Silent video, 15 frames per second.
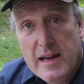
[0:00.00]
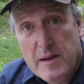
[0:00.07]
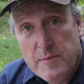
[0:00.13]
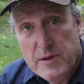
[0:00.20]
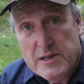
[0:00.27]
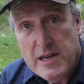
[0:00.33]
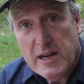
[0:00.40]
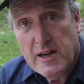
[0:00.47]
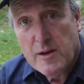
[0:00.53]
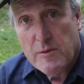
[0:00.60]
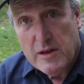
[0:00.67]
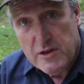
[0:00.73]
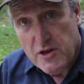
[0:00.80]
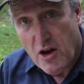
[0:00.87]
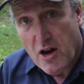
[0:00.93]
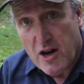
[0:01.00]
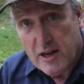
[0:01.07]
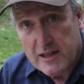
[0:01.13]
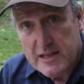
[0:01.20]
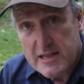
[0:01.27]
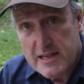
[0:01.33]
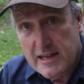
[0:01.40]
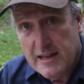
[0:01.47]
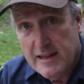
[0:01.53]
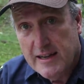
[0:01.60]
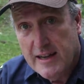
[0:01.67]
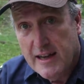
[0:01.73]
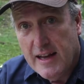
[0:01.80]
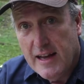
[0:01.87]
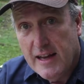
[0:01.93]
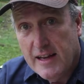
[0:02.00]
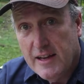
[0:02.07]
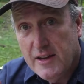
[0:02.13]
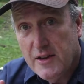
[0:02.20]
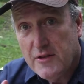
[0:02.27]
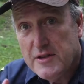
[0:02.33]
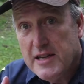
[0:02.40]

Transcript: in particular with dogs, you're